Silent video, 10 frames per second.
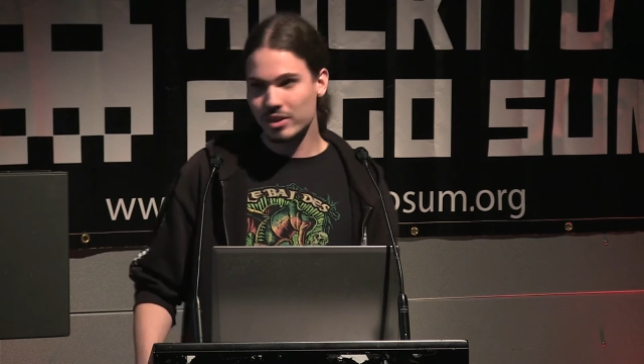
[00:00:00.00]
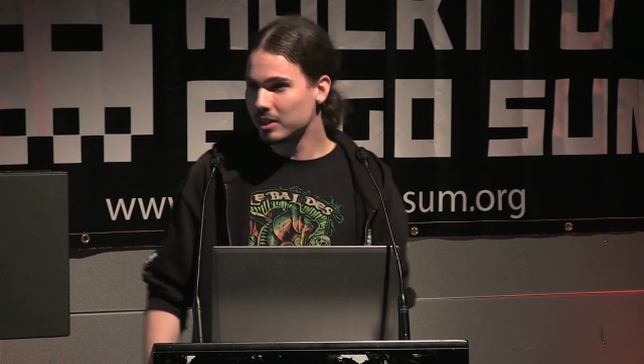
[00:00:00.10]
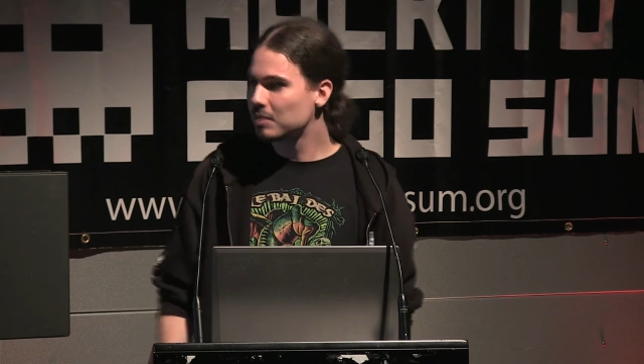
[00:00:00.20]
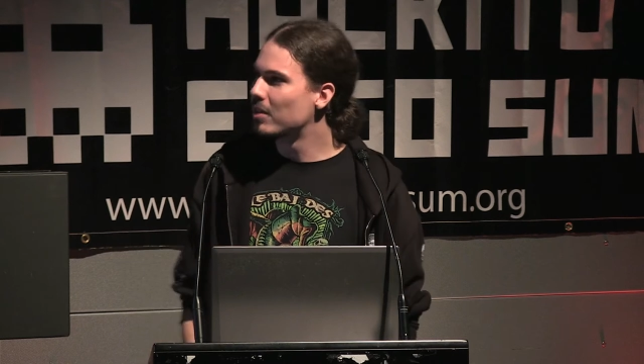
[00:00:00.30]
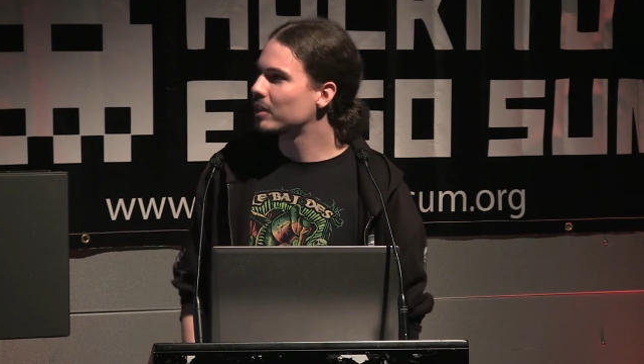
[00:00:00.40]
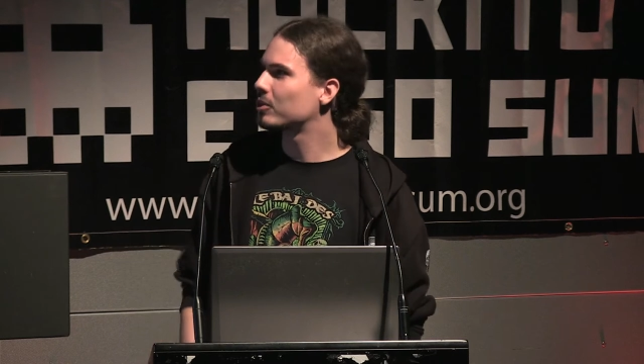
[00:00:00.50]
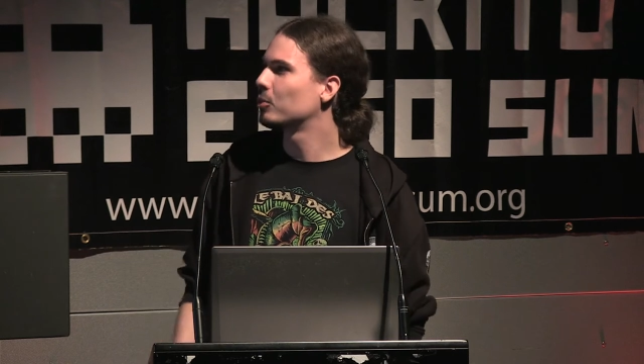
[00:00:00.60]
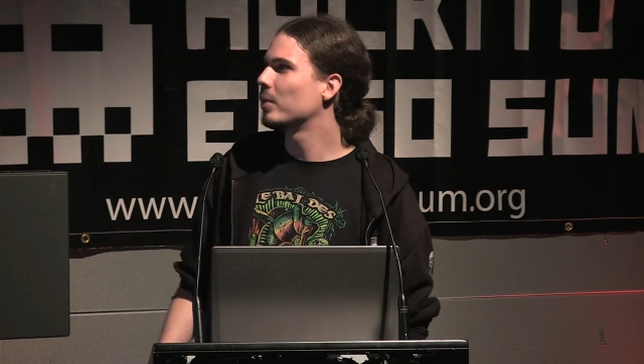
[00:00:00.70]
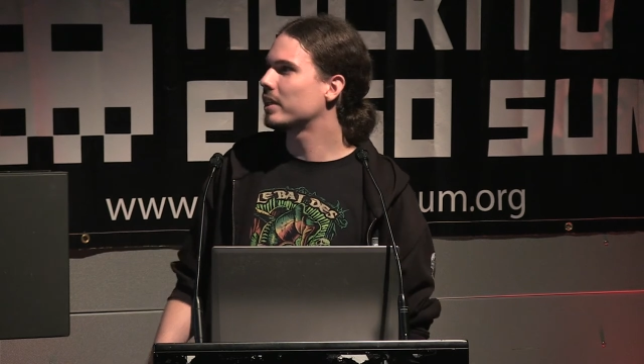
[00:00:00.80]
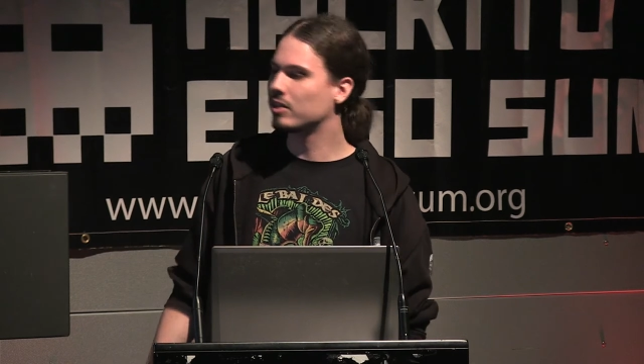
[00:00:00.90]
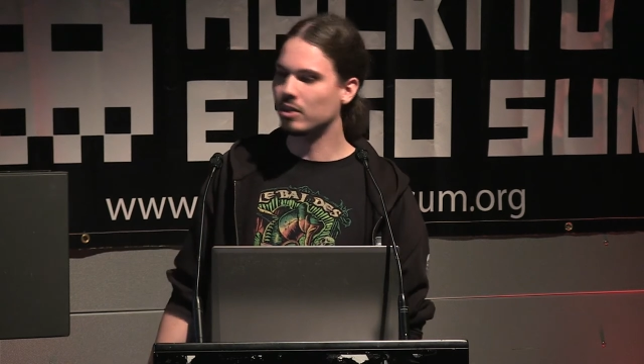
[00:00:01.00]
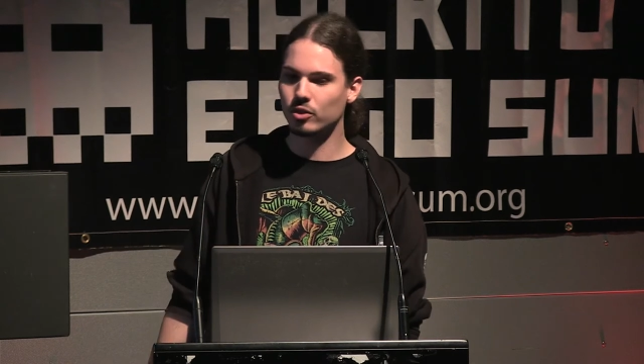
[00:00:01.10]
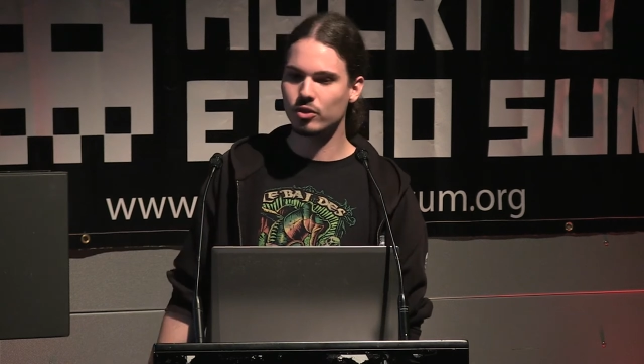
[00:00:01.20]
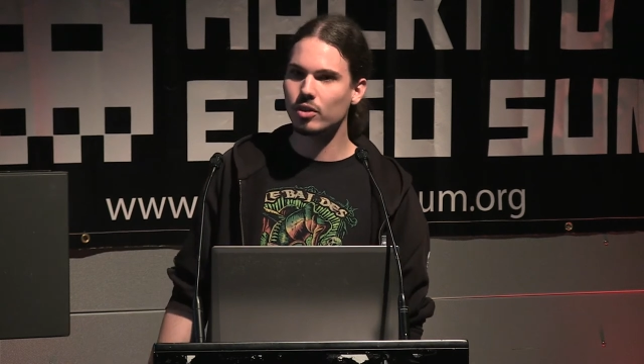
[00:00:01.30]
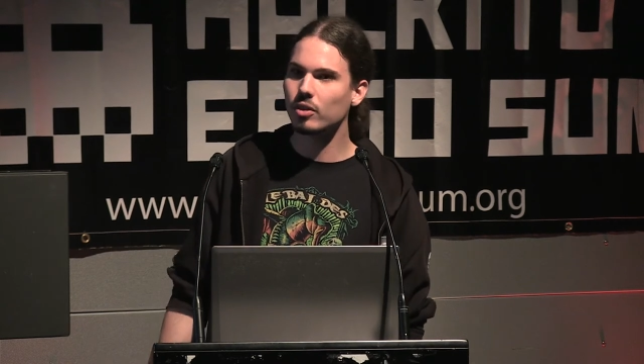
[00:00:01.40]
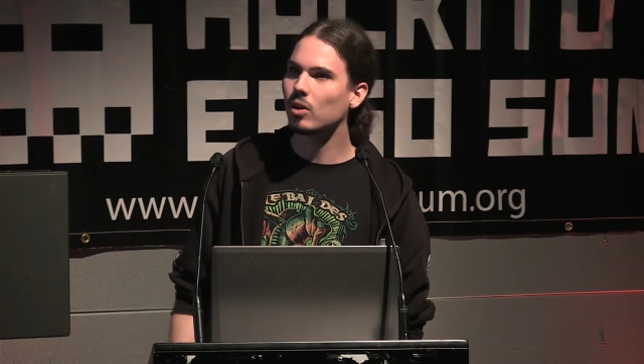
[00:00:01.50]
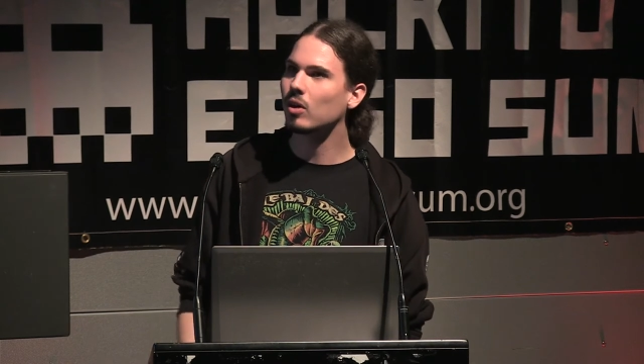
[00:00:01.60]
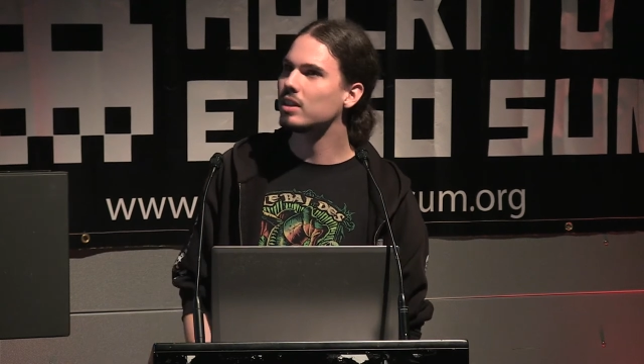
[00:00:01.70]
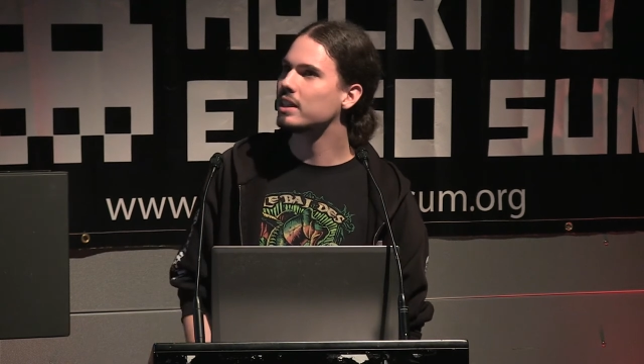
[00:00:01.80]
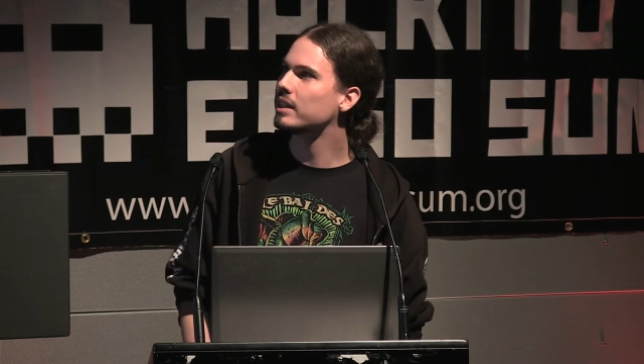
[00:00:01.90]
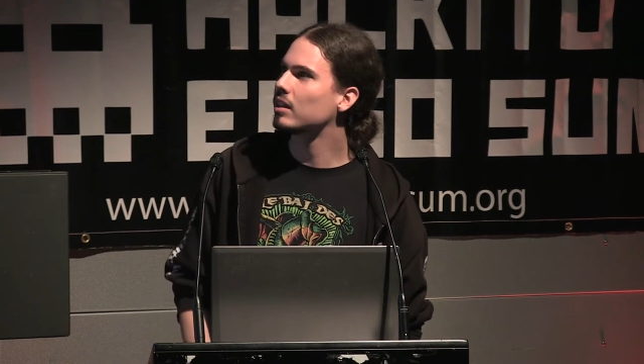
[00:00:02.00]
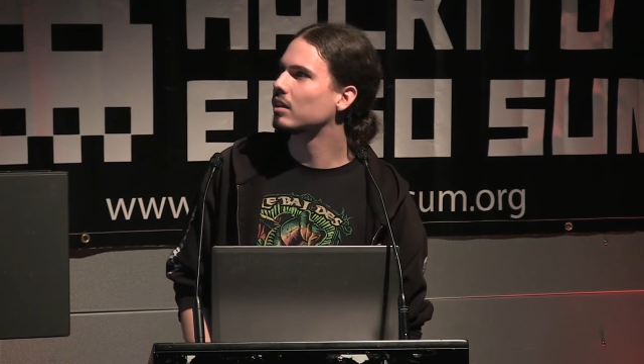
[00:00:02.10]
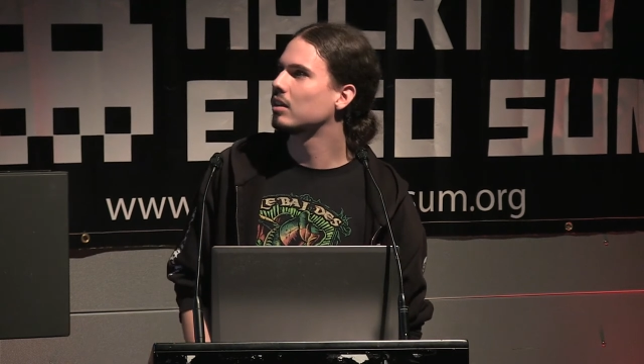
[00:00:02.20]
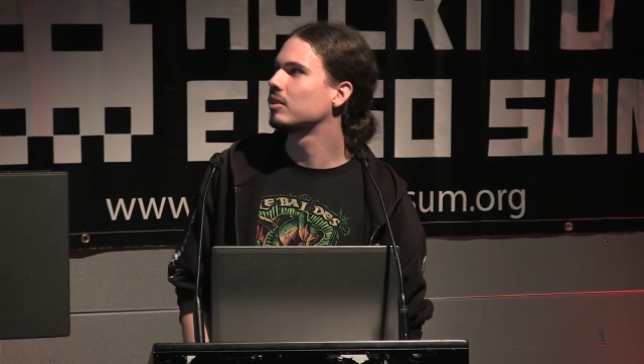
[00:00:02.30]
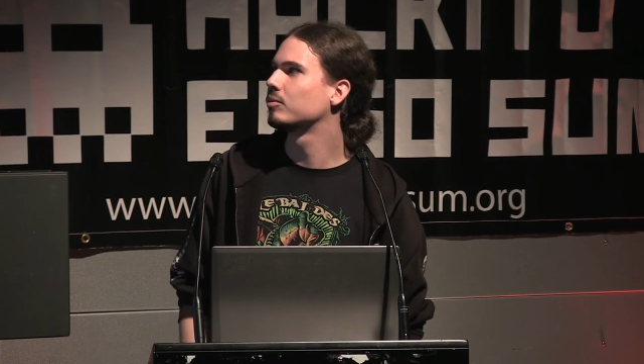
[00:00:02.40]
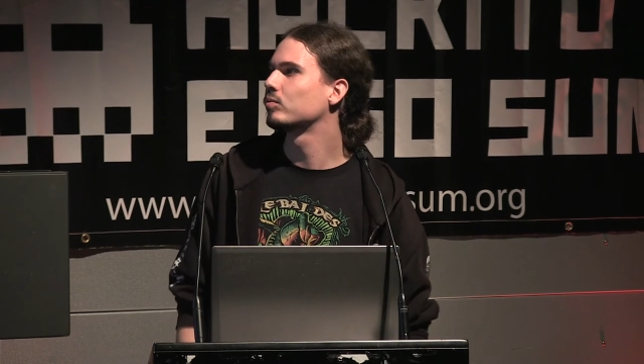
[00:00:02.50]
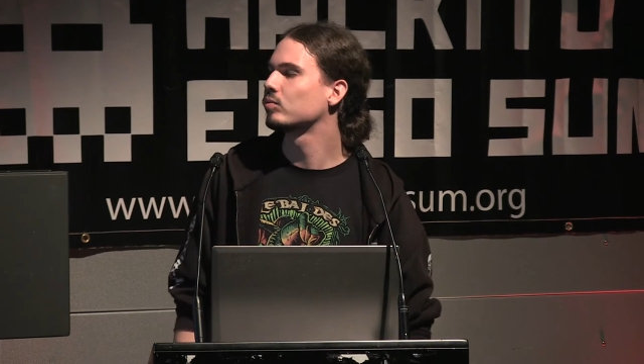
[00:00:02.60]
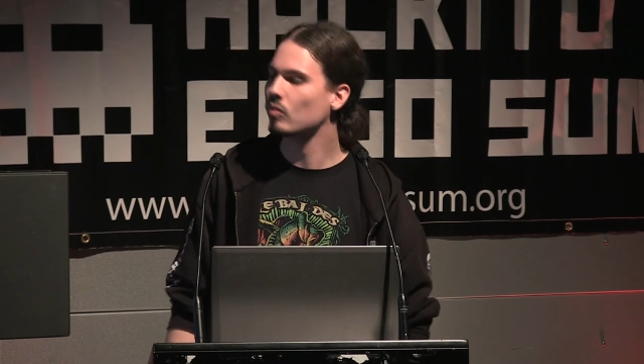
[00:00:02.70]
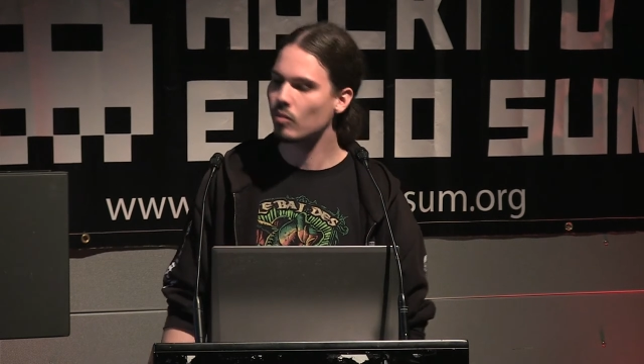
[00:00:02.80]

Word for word: result, but we can't only um,